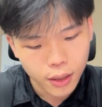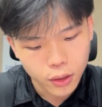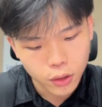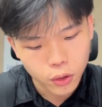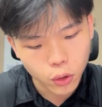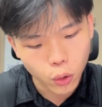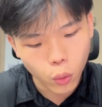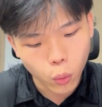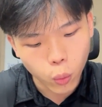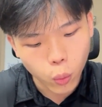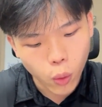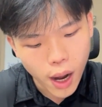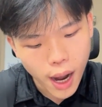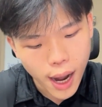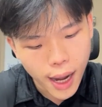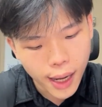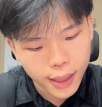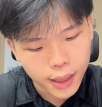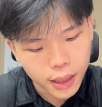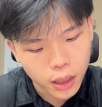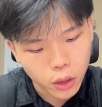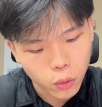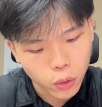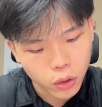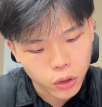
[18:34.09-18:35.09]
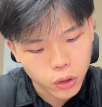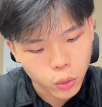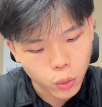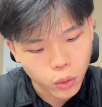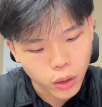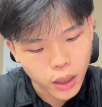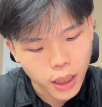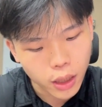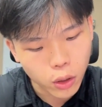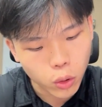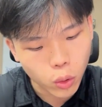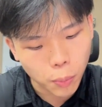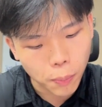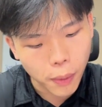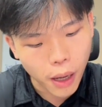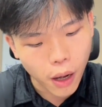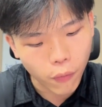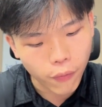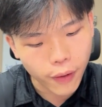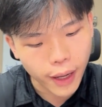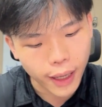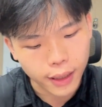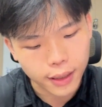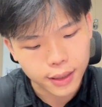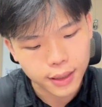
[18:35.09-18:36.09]
So y equals to e to the
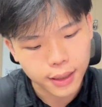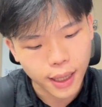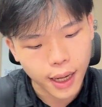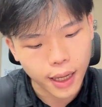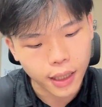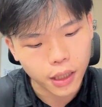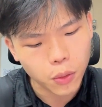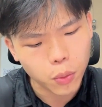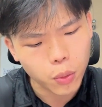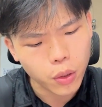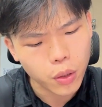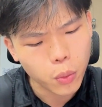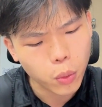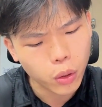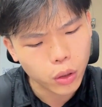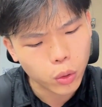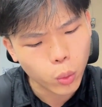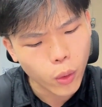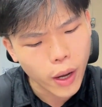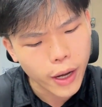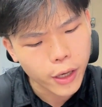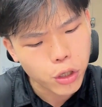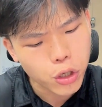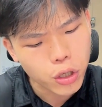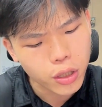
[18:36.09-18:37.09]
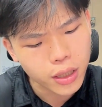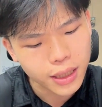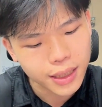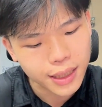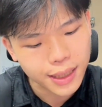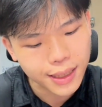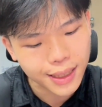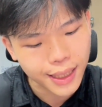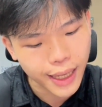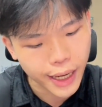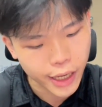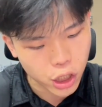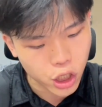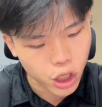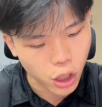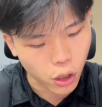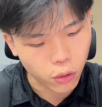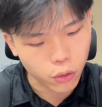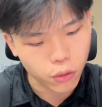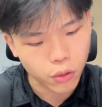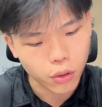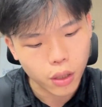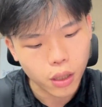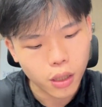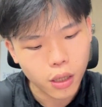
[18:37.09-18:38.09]
power of x. And if we were to actually sketch
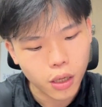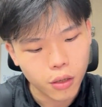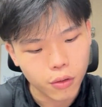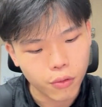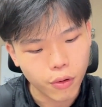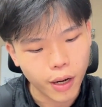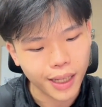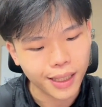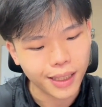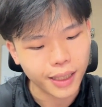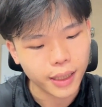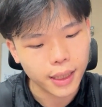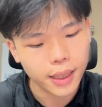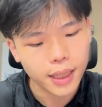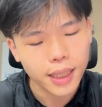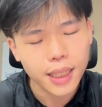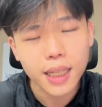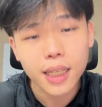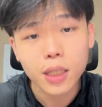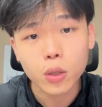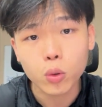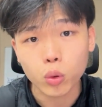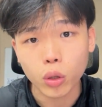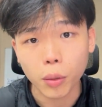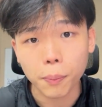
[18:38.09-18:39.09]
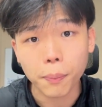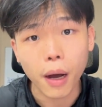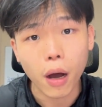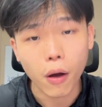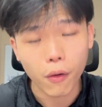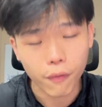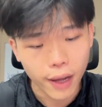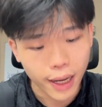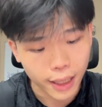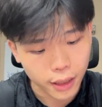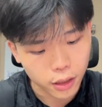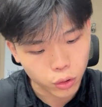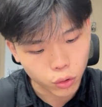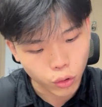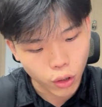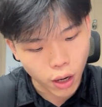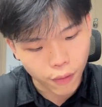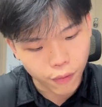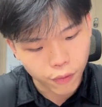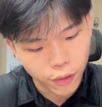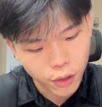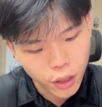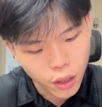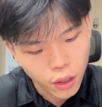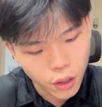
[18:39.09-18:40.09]
out, right, the e to the power of x
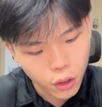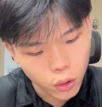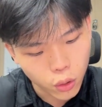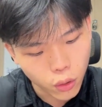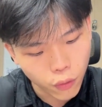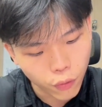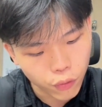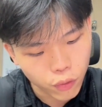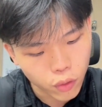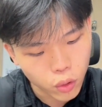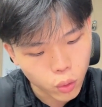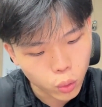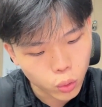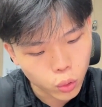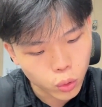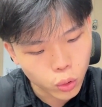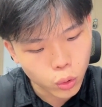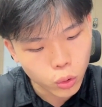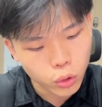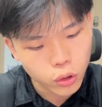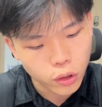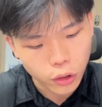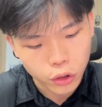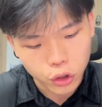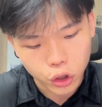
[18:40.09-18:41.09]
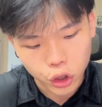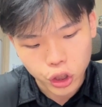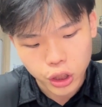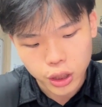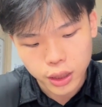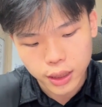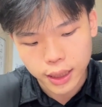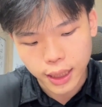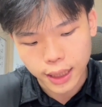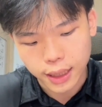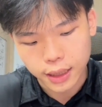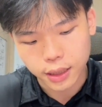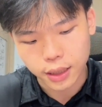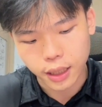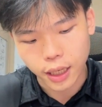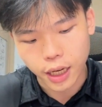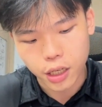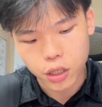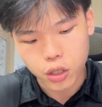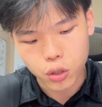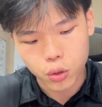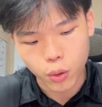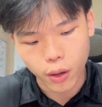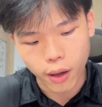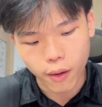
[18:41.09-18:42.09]
graph, if you use your GC as
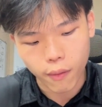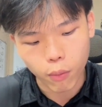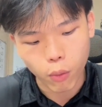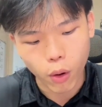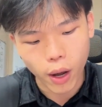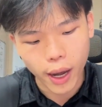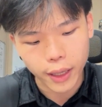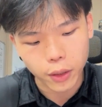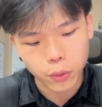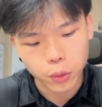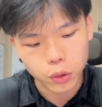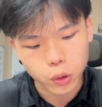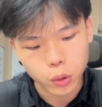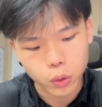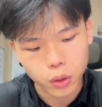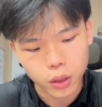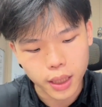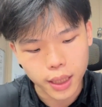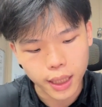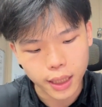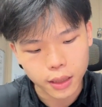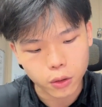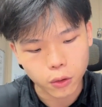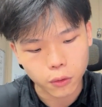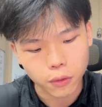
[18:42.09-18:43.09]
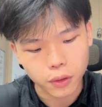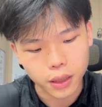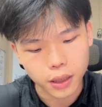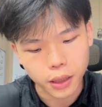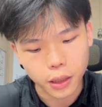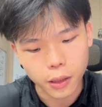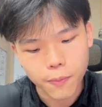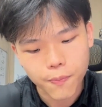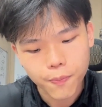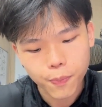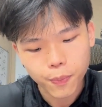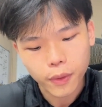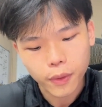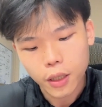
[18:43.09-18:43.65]
sketch, you have y equals to ex over here.